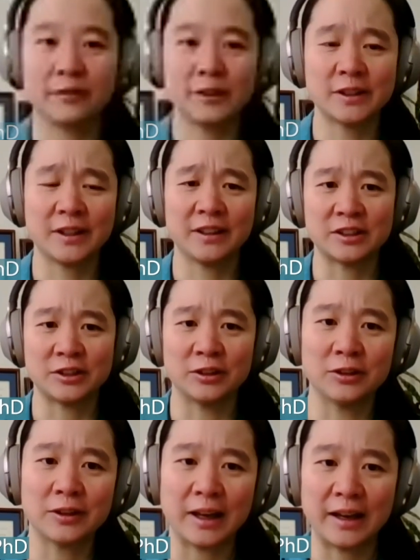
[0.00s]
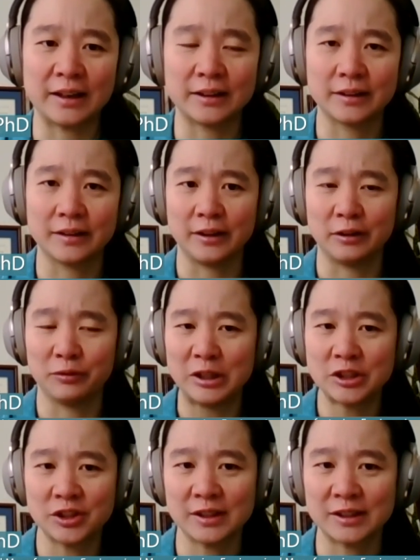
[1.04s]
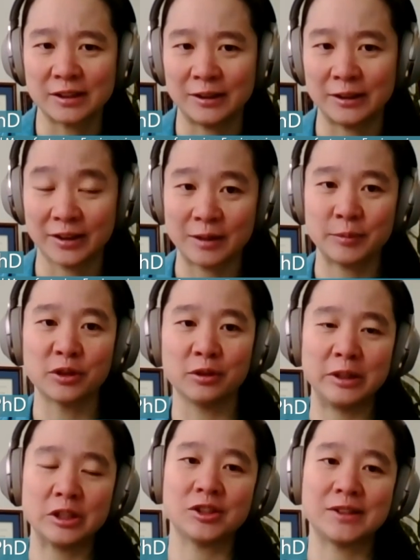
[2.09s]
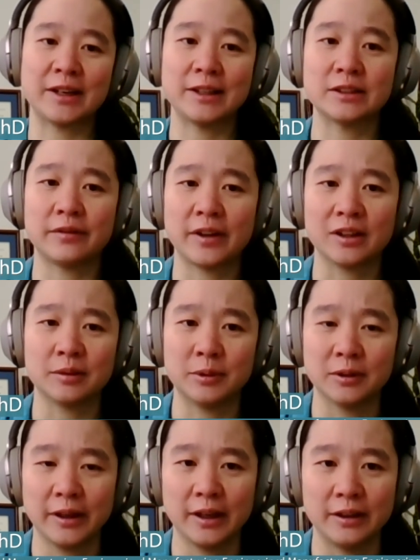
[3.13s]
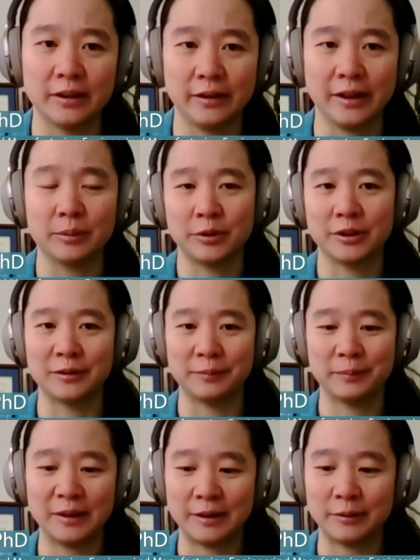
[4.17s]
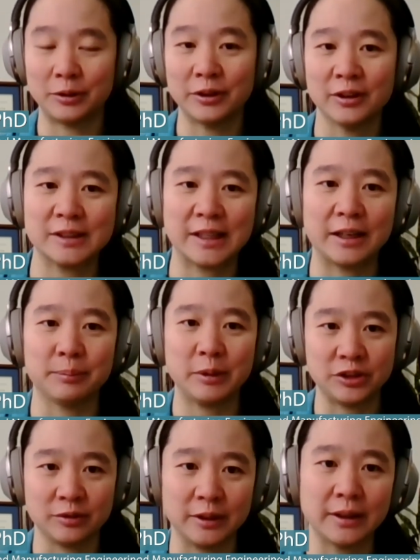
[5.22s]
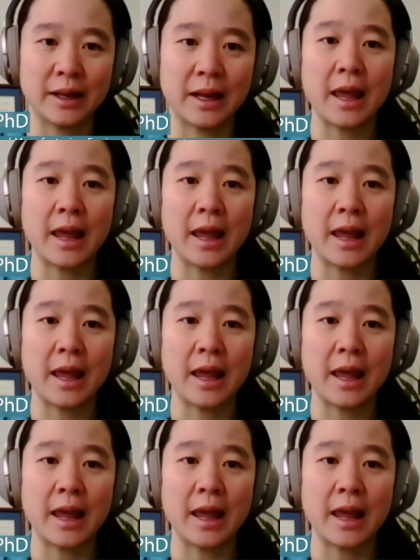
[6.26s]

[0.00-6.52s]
first thing is to look at the richness, the chemical richness that is available in the Alberta oil sand bitumen.